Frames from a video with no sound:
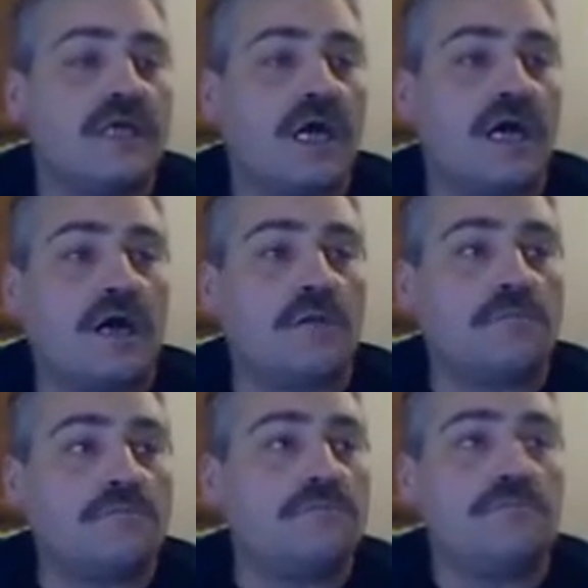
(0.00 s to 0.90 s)

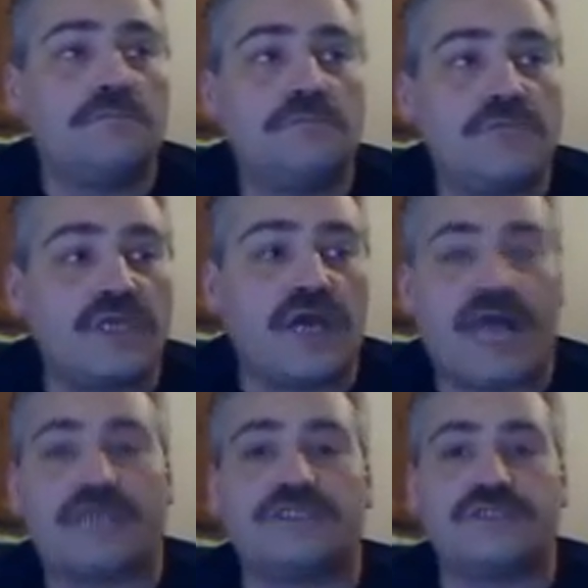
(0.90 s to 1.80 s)
How
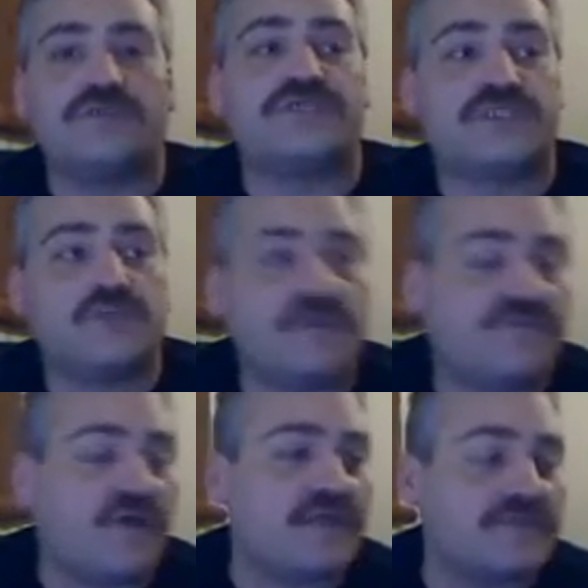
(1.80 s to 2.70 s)
could you do this to your
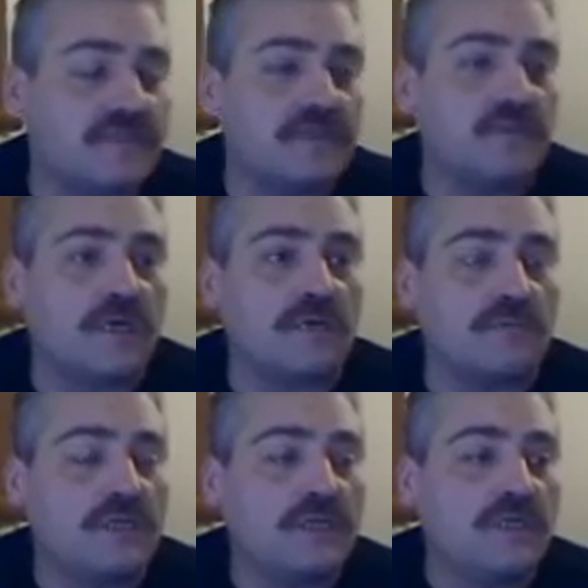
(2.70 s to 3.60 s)
friends?
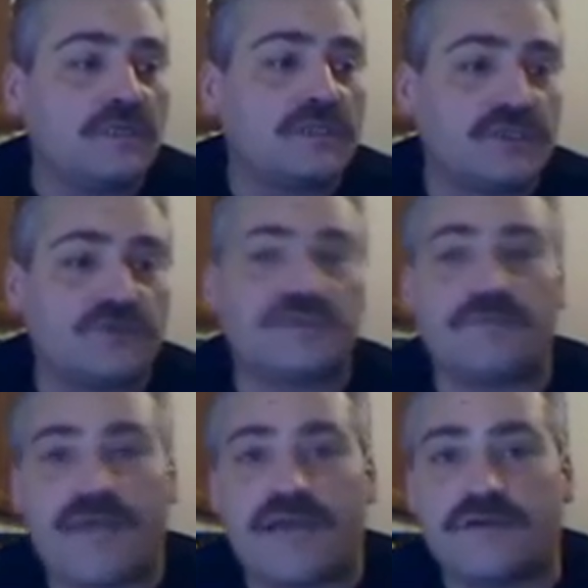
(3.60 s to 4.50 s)
Well, the truth of the
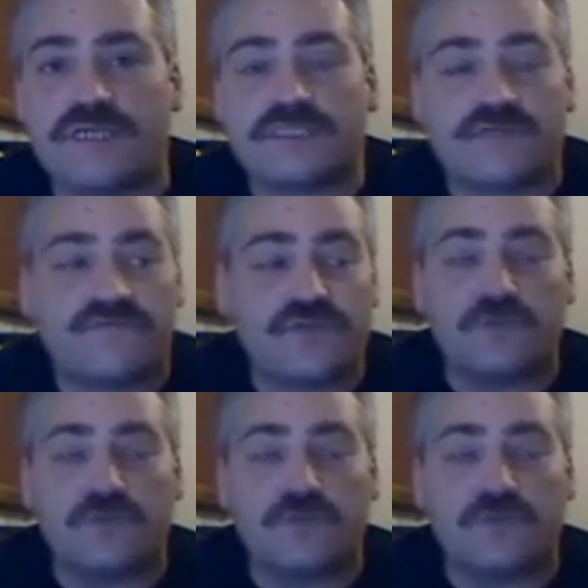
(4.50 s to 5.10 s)
matter is, if